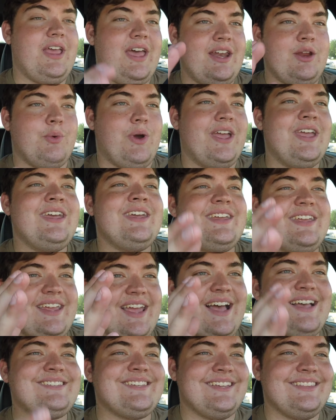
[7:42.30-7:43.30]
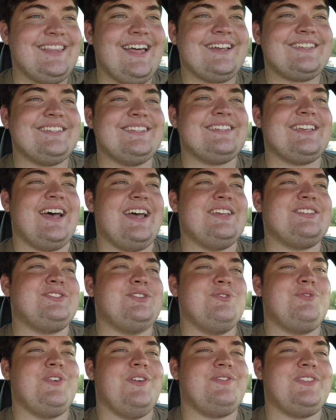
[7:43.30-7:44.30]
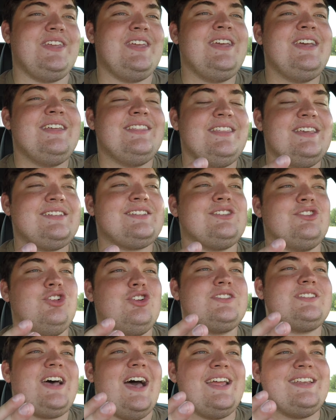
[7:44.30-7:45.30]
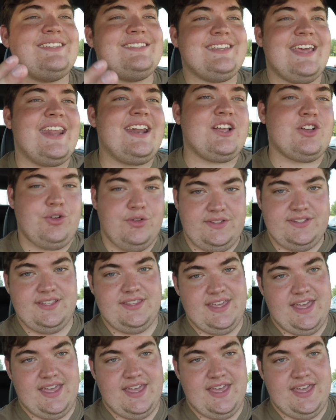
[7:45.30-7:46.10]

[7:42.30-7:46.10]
anyway, he has a Lexus I S two fifty. This looks identical to